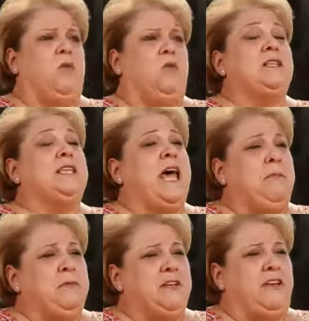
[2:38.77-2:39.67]
What's
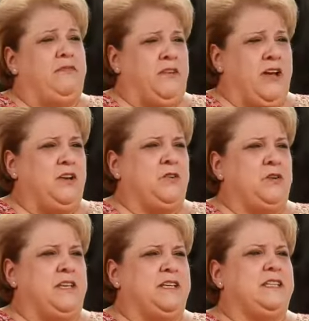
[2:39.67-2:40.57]
happened at
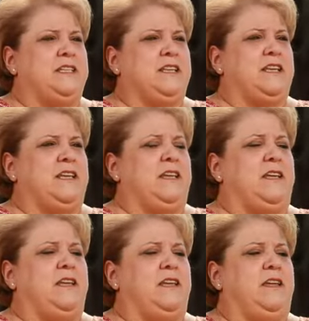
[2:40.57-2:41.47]
FINR is
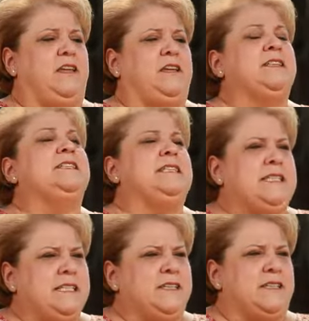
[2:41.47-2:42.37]

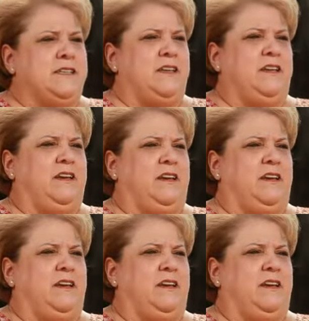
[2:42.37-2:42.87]
consistency.